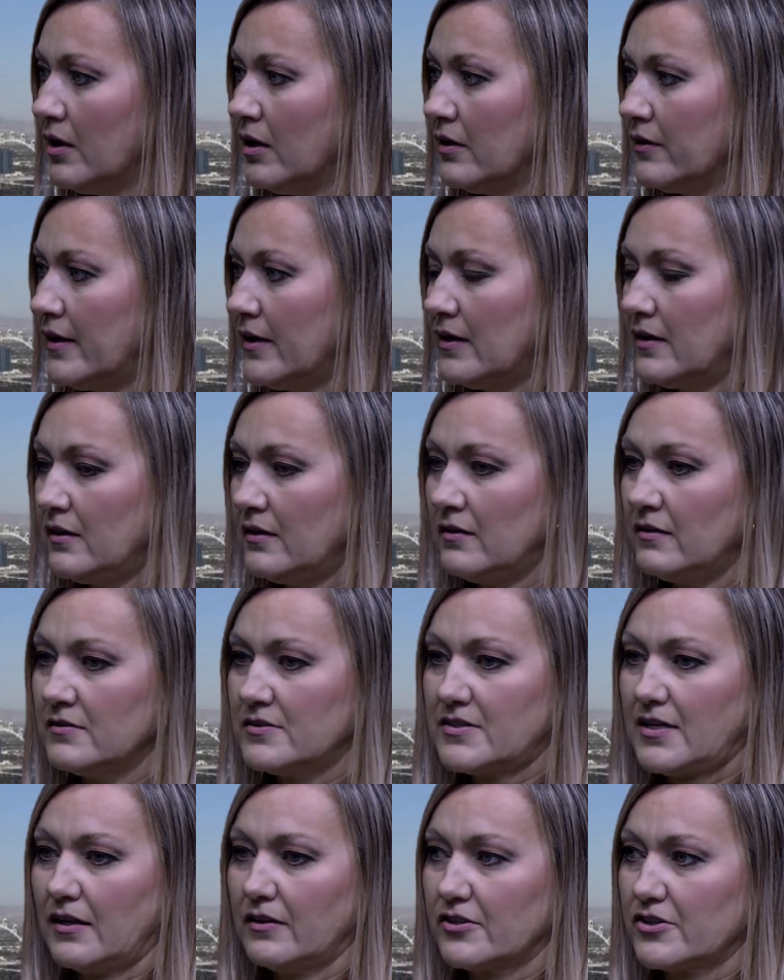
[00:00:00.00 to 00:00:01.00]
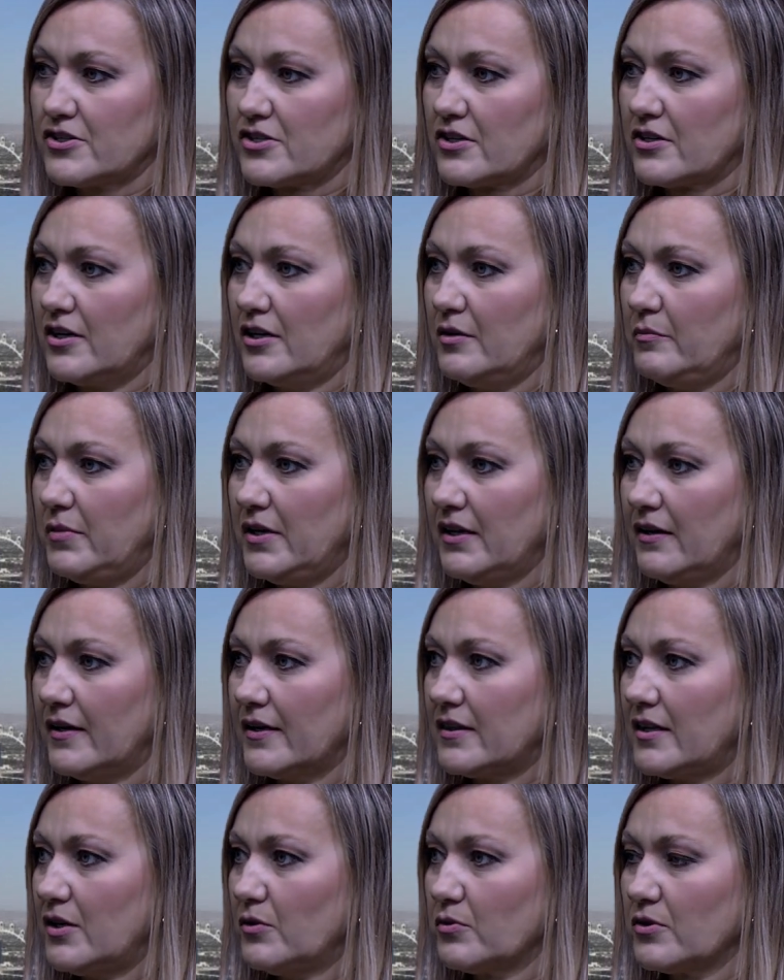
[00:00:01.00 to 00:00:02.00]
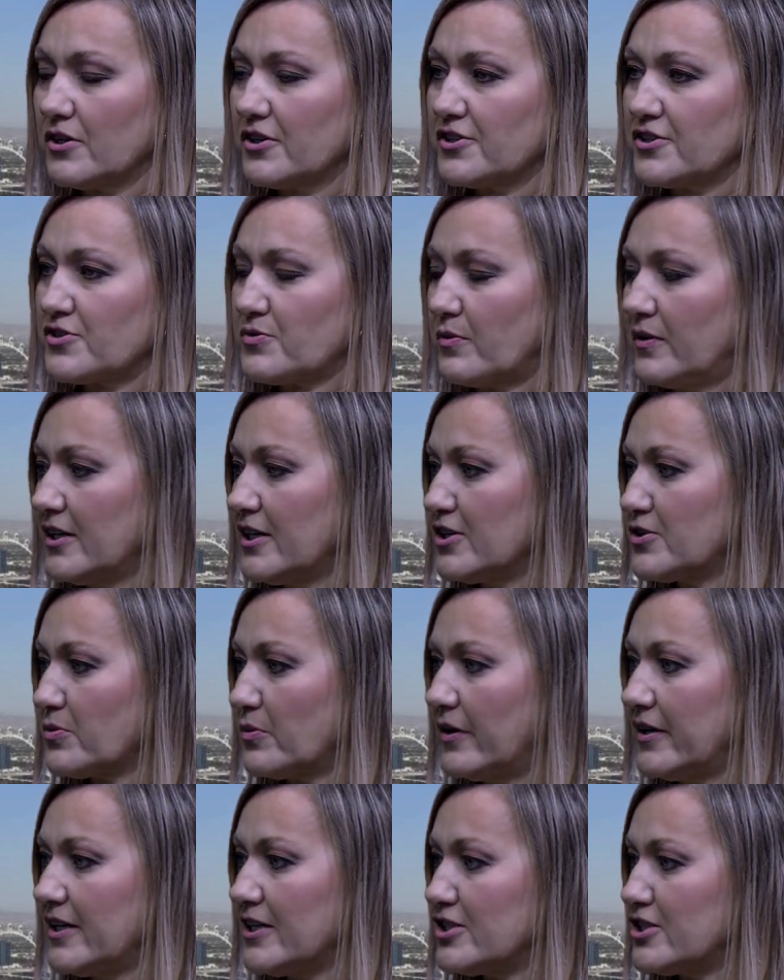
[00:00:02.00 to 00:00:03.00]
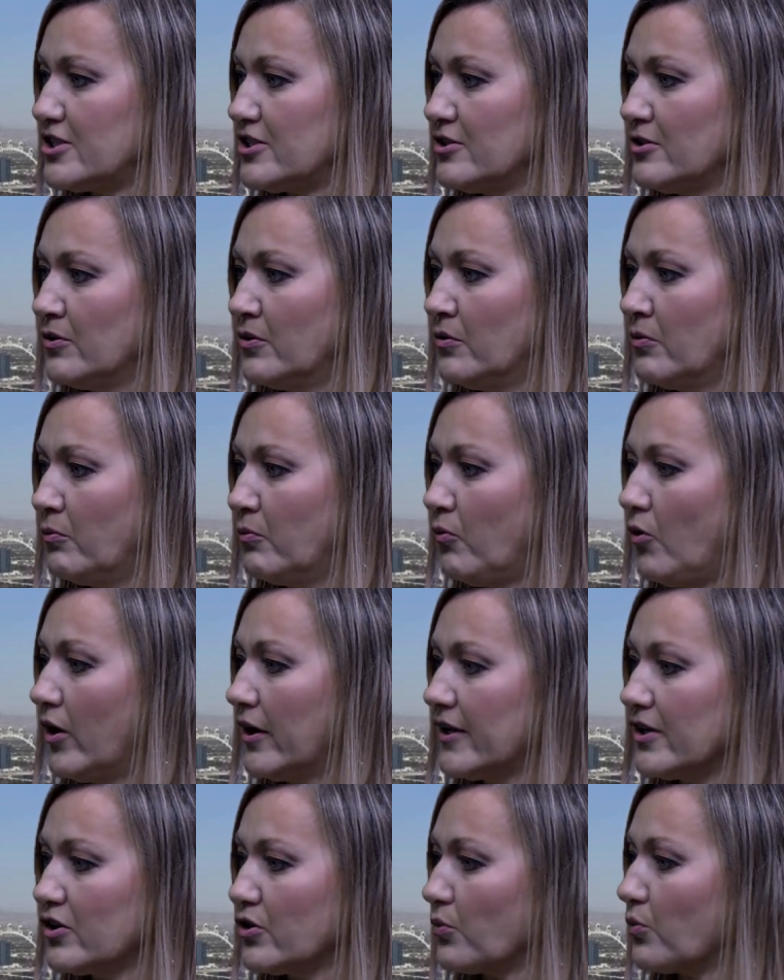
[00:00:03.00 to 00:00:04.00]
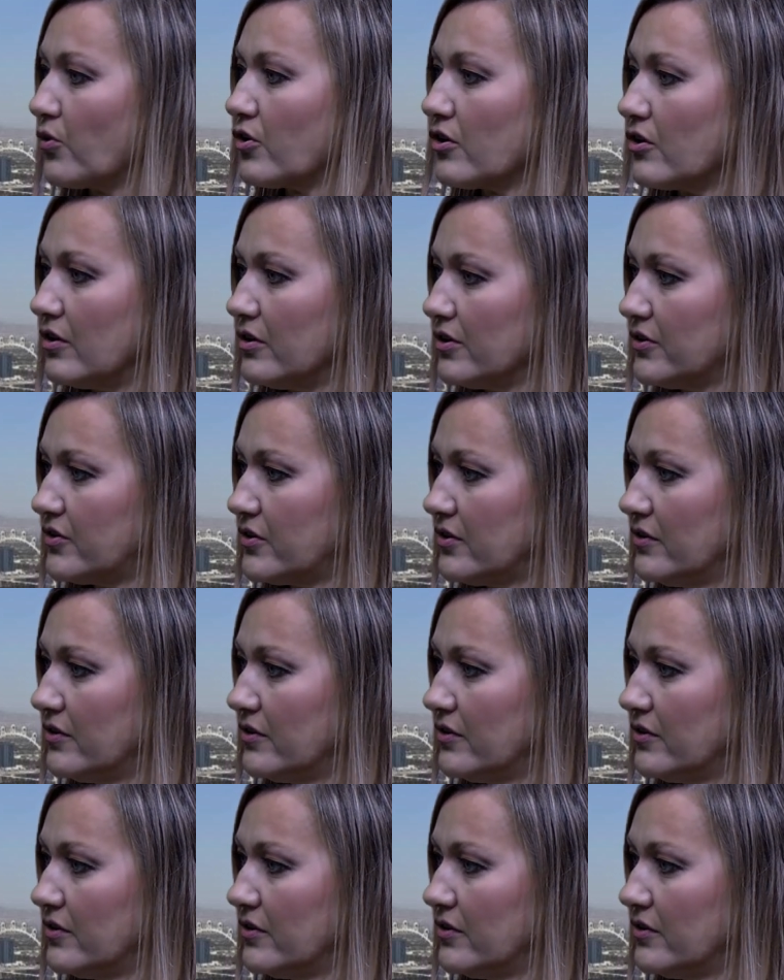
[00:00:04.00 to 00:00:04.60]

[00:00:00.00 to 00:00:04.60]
then sellers are going to be like they were in 2022, wanting the world.